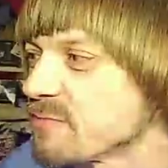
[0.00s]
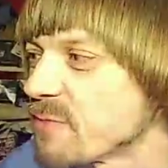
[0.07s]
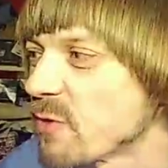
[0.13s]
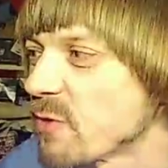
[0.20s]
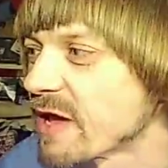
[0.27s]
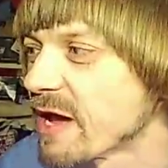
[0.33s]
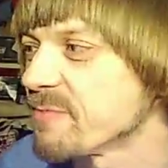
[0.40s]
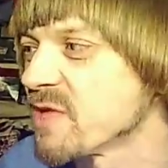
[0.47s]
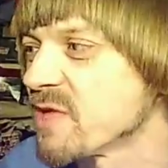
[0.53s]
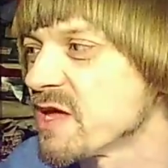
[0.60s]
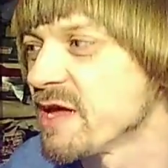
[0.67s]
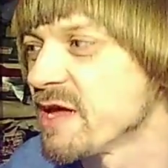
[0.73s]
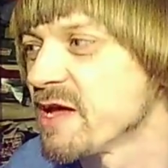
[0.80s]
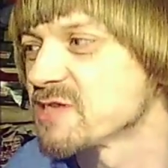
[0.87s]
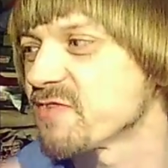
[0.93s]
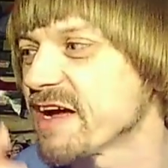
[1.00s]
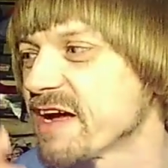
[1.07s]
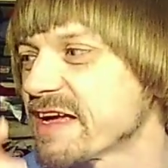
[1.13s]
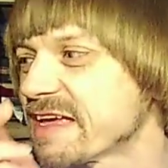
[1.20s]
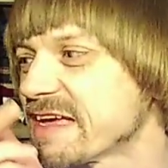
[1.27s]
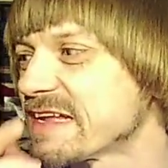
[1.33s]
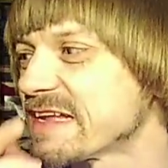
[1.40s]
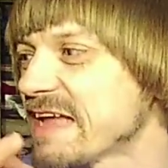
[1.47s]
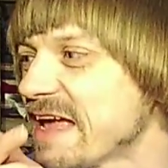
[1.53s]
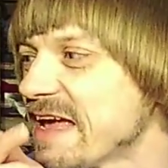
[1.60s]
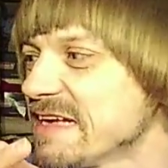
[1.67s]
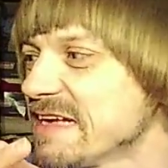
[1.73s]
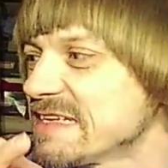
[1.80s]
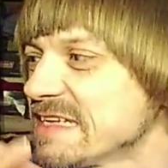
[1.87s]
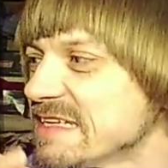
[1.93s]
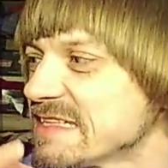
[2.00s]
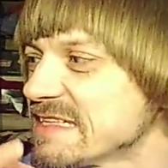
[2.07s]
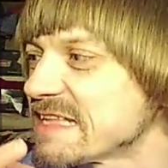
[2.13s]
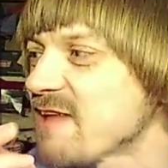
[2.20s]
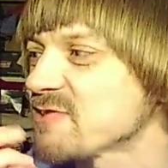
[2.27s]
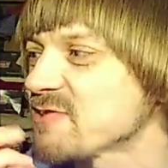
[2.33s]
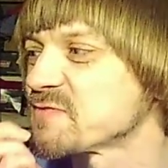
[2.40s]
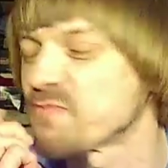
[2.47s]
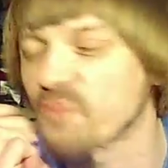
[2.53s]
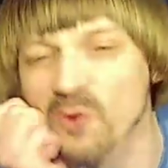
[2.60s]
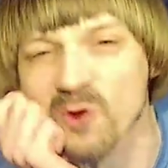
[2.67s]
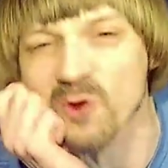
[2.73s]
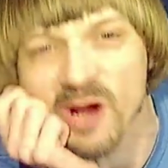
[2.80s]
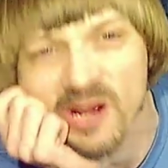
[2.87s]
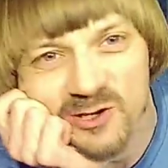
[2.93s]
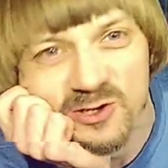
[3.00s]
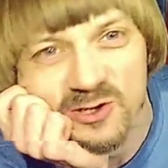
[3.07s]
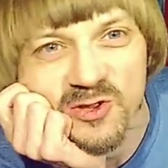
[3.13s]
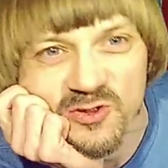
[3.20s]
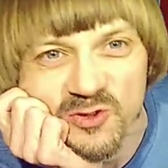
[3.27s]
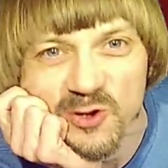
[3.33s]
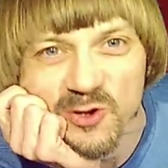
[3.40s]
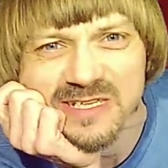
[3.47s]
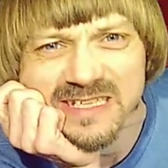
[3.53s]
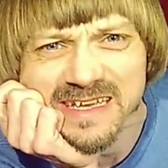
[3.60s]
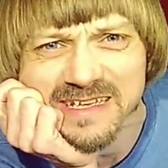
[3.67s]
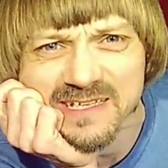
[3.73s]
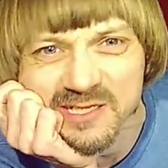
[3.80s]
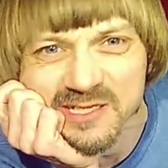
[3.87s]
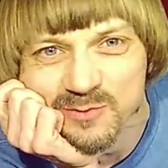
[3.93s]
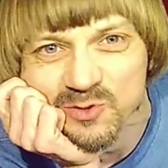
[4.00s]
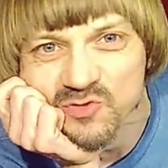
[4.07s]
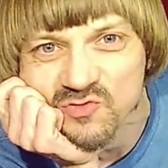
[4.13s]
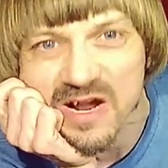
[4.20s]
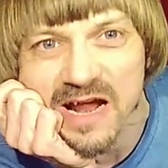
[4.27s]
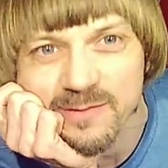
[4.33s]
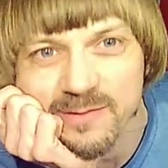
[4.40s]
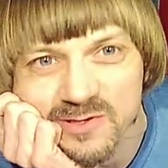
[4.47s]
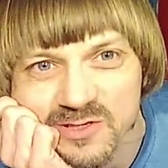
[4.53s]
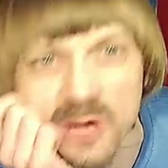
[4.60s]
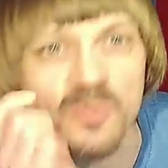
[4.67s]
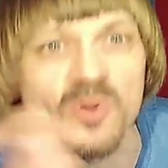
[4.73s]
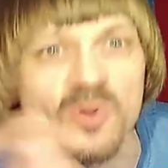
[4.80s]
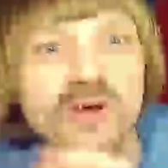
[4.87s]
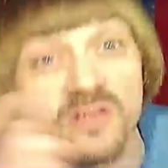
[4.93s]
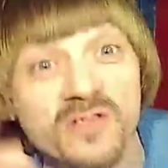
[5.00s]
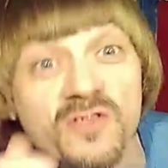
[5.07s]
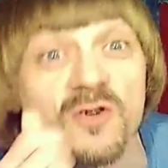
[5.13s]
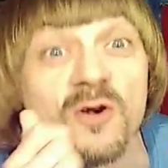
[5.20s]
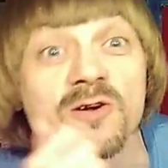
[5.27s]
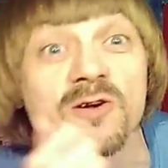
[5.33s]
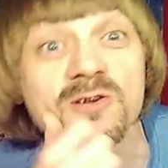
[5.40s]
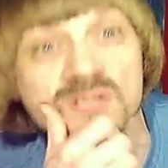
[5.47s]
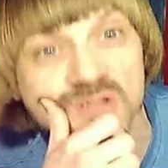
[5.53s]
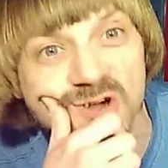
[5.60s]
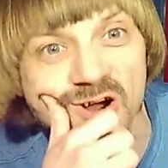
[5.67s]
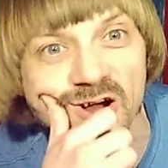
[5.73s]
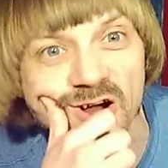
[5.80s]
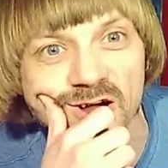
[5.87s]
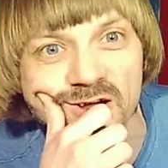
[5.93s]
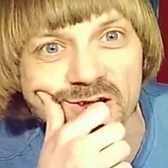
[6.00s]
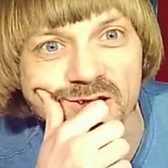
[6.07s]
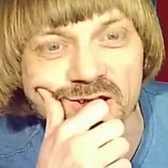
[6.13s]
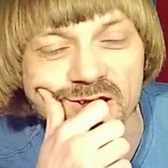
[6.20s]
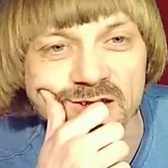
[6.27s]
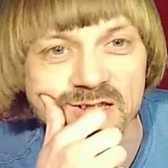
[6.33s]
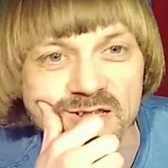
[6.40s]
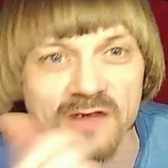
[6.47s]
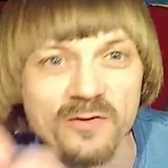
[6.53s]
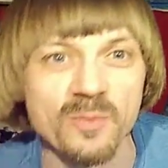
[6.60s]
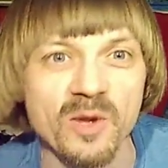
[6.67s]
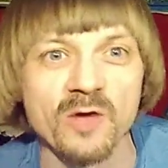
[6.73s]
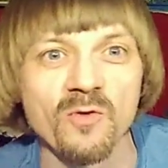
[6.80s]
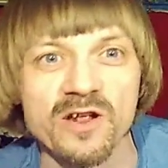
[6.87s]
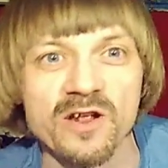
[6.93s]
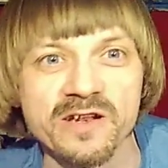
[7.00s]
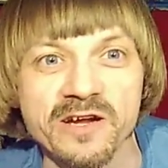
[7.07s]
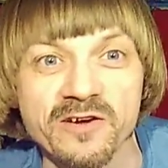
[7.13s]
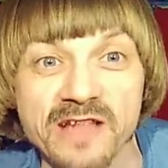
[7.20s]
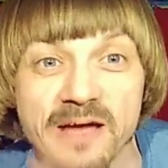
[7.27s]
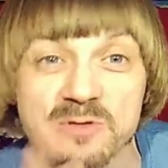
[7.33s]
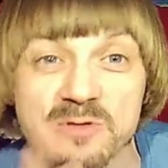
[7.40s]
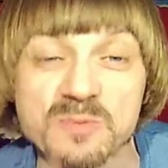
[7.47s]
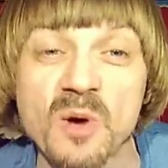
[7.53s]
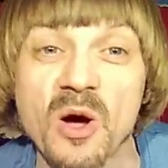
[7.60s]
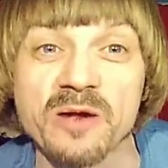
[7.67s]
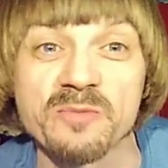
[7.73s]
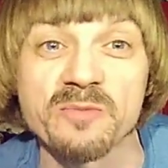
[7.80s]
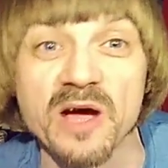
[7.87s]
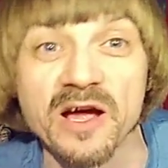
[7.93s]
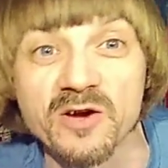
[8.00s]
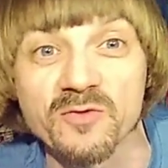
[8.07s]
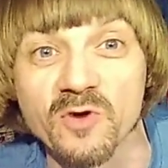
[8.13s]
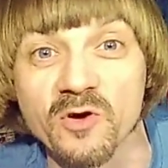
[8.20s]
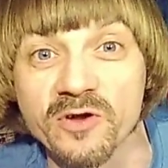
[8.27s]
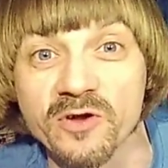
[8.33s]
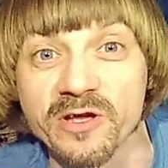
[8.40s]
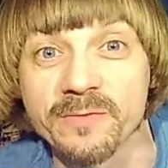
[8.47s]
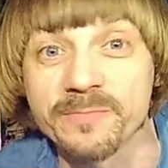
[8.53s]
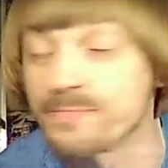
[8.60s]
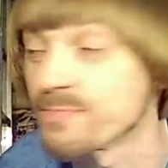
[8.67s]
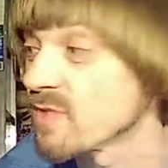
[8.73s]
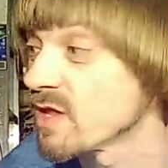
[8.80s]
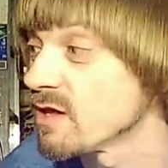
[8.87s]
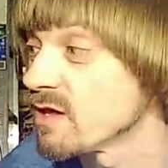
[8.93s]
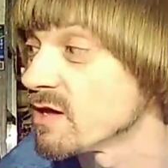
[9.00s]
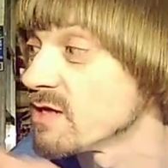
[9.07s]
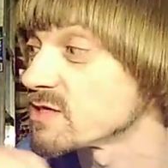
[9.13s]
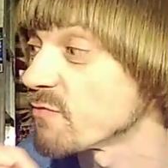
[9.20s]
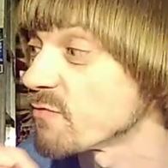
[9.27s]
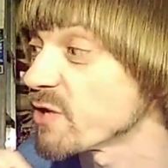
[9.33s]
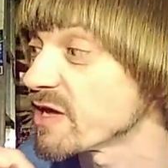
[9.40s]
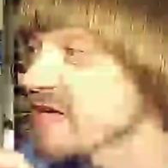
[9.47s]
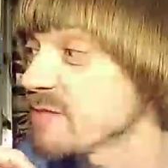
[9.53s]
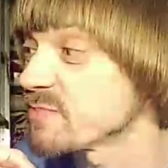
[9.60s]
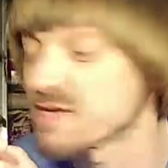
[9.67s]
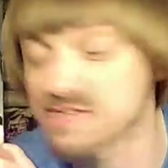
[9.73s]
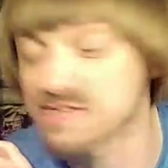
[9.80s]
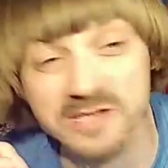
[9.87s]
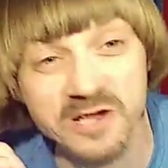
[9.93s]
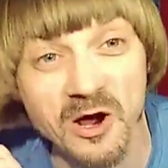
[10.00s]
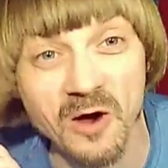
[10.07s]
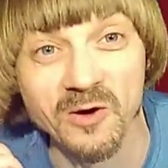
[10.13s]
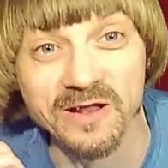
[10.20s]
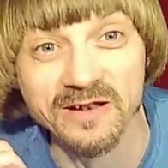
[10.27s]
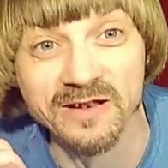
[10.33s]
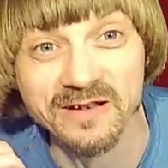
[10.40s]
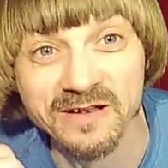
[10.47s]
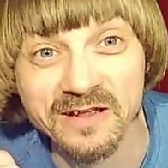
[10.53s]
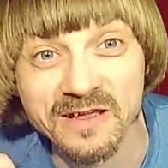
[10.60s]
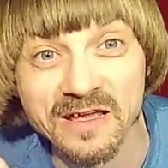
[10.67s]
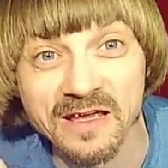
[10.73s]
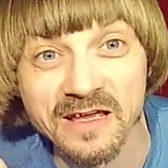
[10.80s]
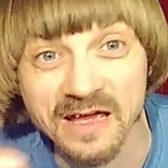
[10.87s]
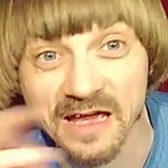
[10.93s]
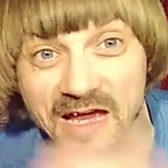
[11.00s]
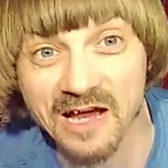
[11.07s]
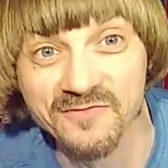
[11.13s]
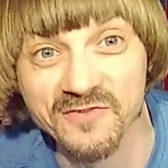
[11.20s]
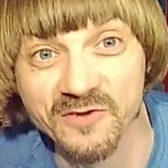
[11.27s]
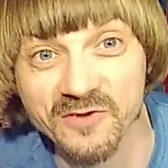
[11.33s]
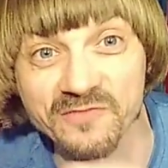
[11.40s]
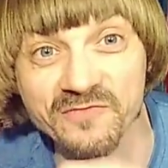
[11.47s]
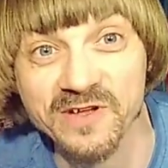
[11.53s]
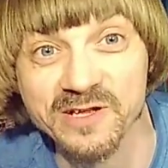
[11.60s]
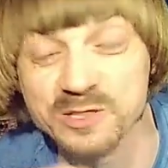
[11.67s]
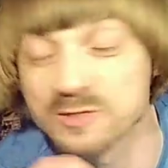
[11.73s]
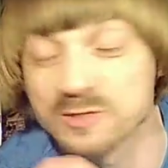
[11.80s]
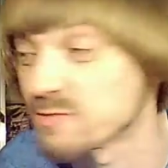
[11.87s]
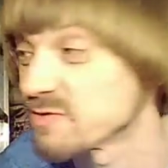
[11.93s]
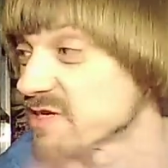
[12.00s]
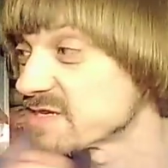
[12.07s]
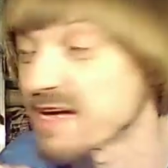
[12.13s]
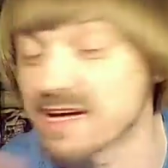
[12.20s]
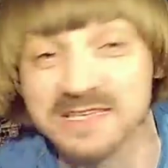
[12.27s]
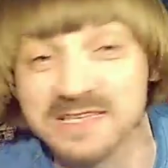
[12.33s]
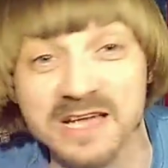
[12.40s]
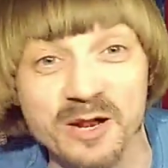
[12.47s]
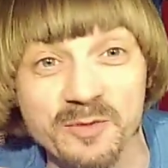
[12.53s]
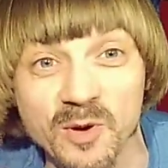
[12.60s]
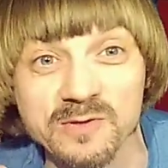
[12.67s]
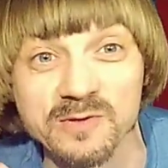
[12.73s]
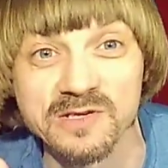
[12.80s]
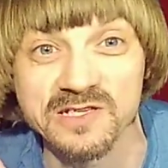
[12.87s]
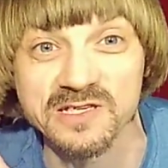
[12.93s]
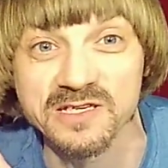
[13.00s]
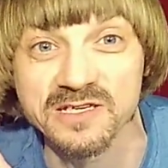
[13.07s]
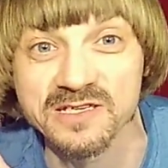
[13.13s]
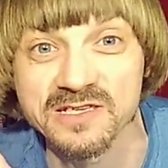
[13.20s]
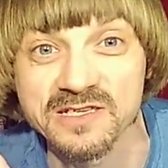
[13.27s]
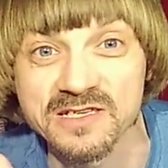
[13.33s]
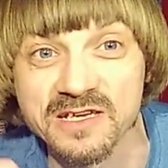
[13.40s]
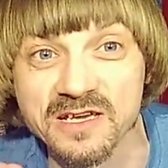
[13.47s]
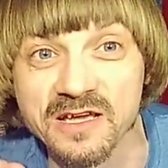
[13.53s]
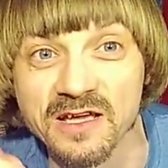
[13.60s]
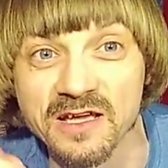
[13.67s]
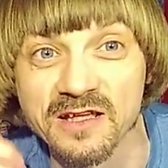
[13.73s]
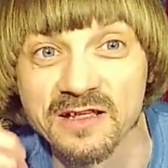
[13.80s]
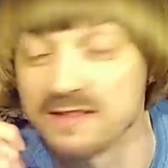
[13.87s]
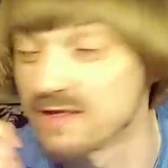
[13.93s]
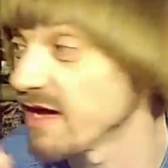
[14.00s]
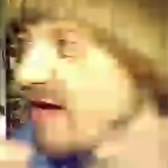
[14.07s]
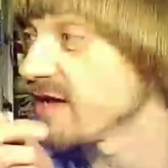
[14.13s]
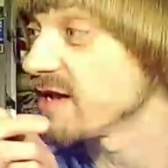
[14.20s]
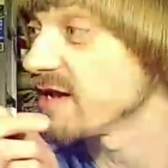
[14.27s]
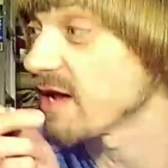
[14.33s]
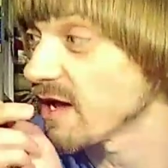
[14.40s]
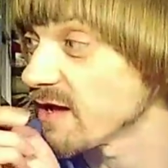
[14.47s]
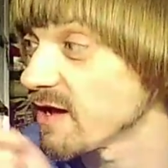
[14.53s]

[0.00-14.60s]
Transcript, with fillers: Okay. So if I can get eighteen thousand four hundred thirteen subscribers, I'll play the third song that everybody wanted to hear, and that was Pot of Macaroni. So if we can keep this going after I finish This Guy's Got a Bone Disease, then...